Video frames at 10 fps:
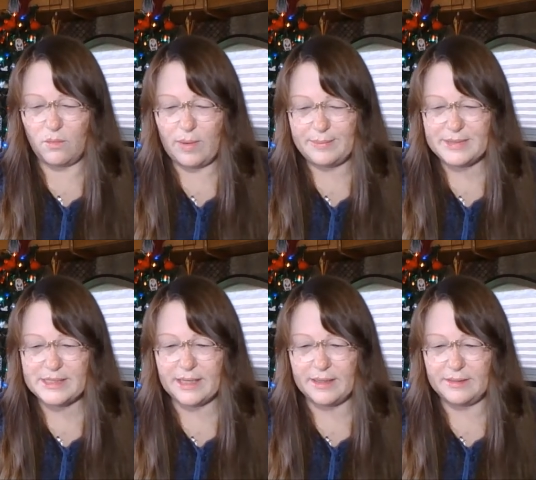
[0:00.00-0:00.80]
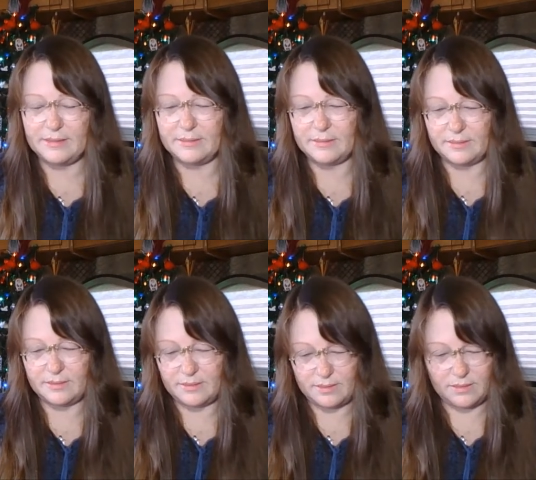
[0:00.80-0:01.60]
website.
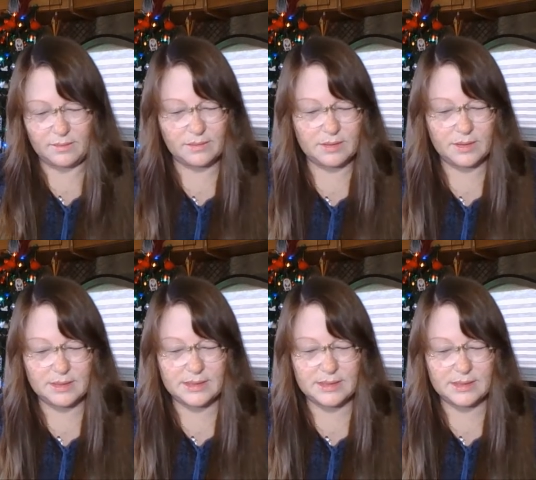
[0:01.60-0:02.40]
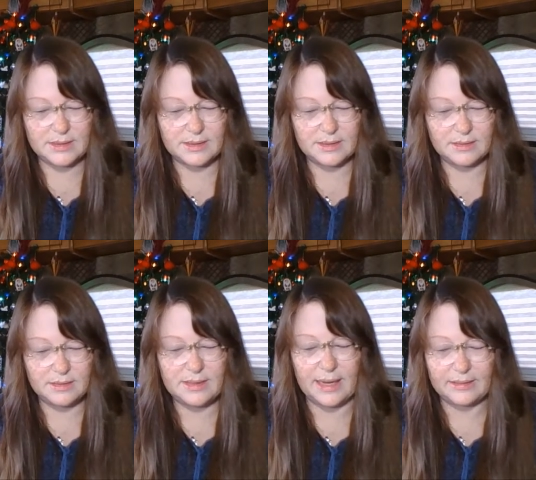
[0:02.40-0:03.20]
It says,
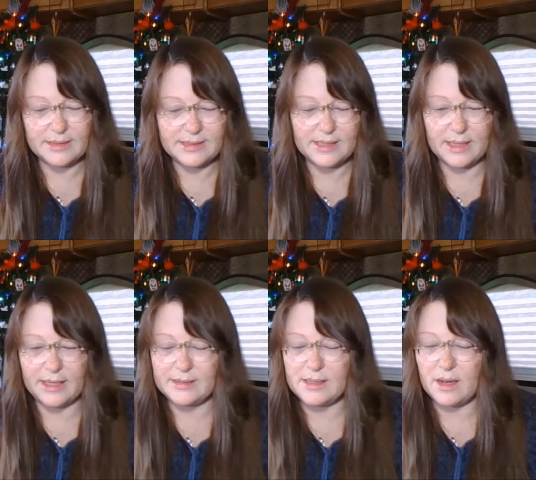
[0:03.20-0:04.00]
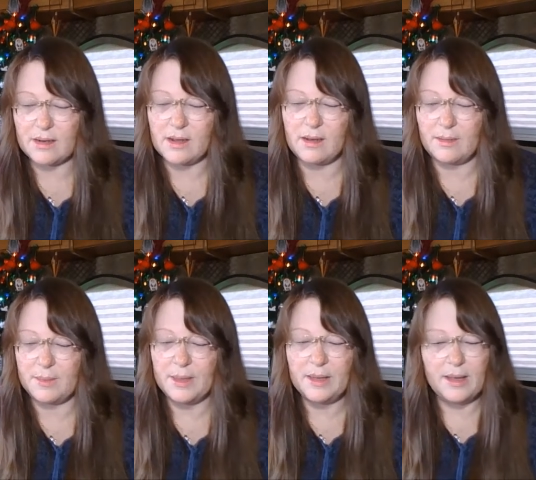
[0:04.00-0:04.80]
yeah,
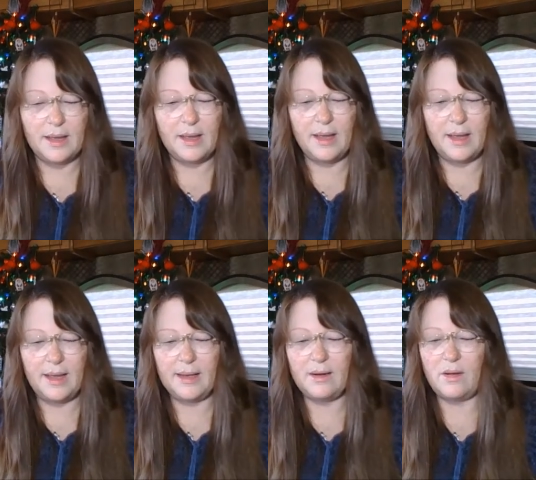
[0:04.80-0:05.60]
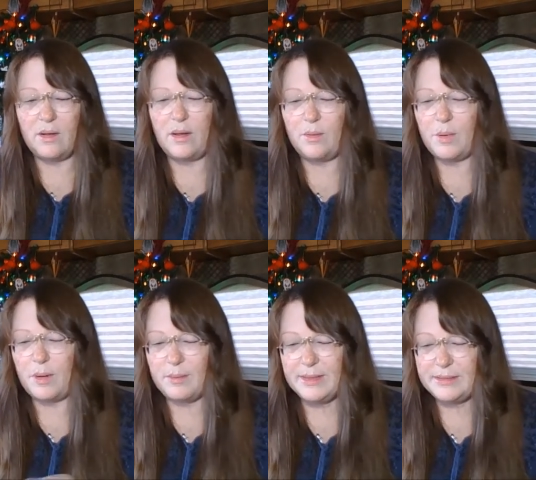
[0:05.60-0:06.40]
LizzieKate.com. And I'll
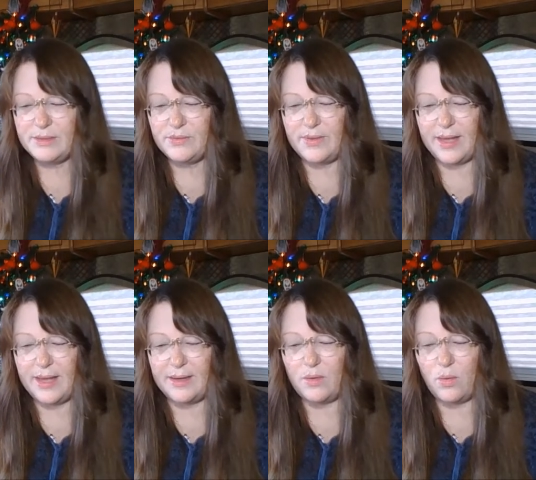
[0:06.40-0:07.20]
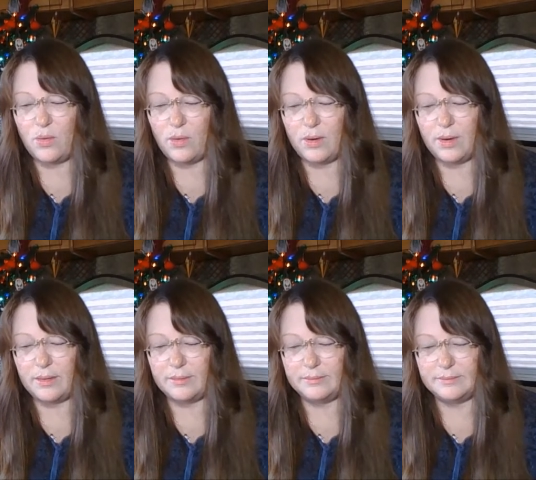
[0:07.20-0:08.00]
probably do that
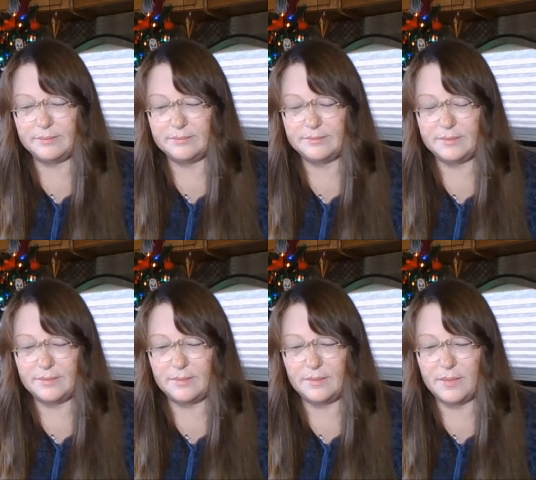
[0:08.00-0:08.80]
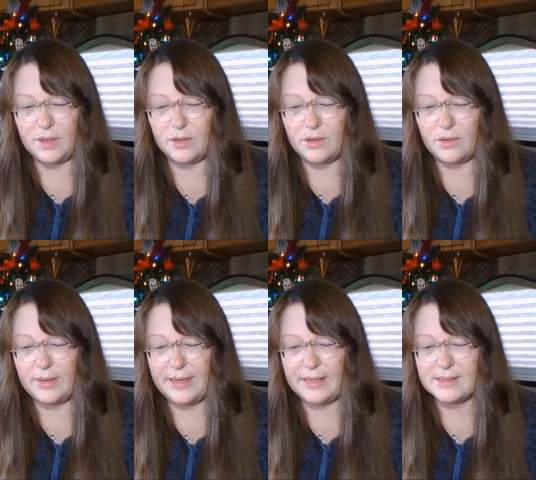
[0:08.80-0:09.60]
or
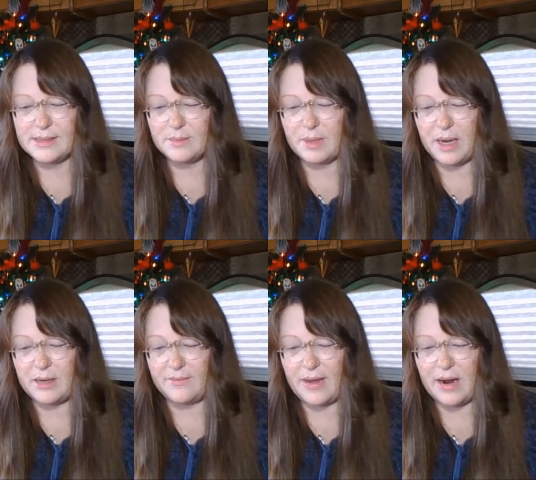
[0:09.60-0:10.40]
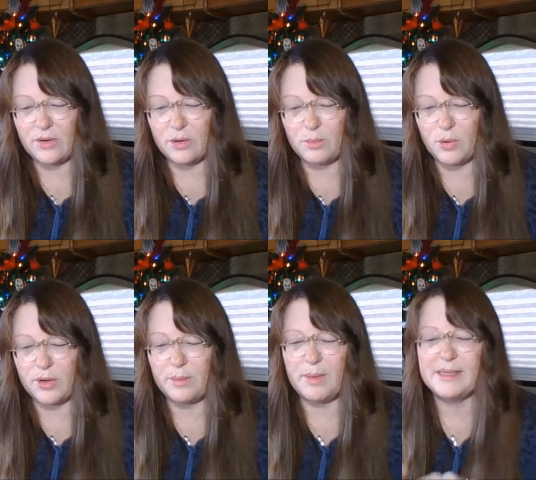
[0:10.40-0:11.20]
create some kind of outer
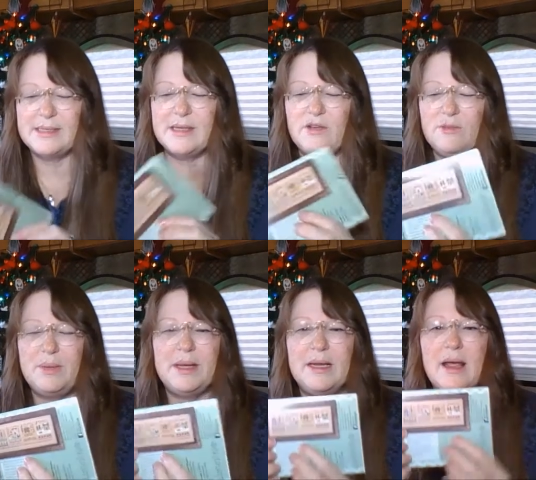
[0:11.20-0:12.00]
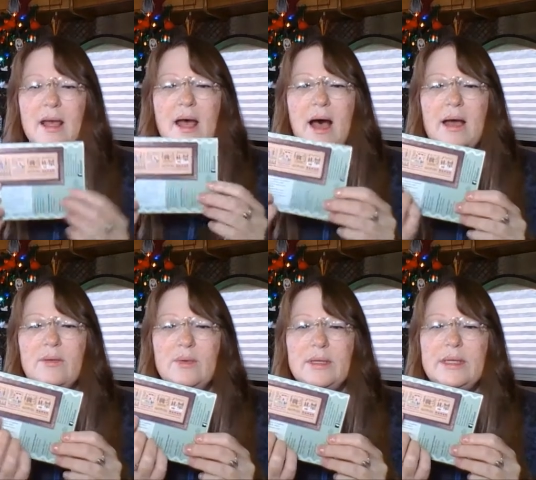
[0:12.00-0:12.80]
border myself. But I
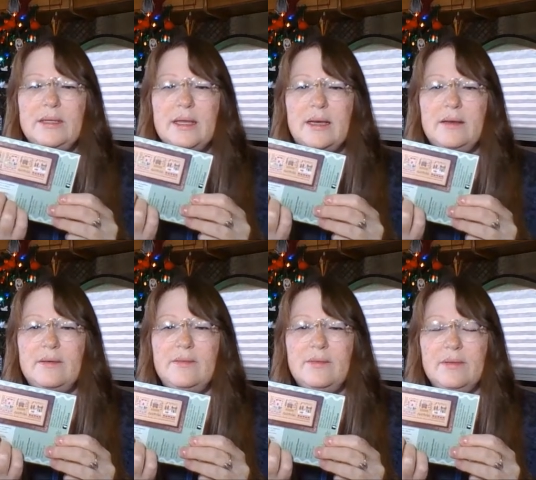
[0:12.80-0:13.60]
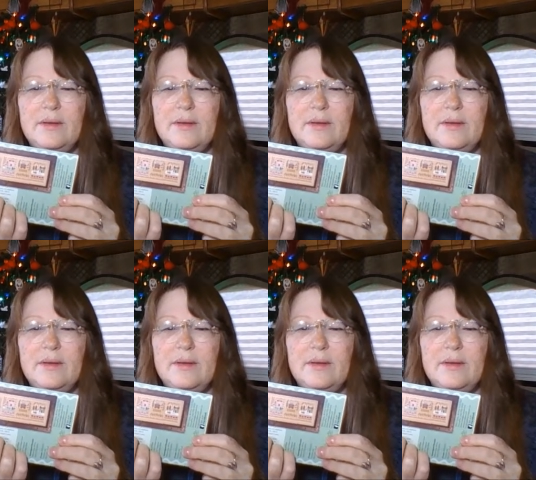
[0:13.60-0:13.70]
really love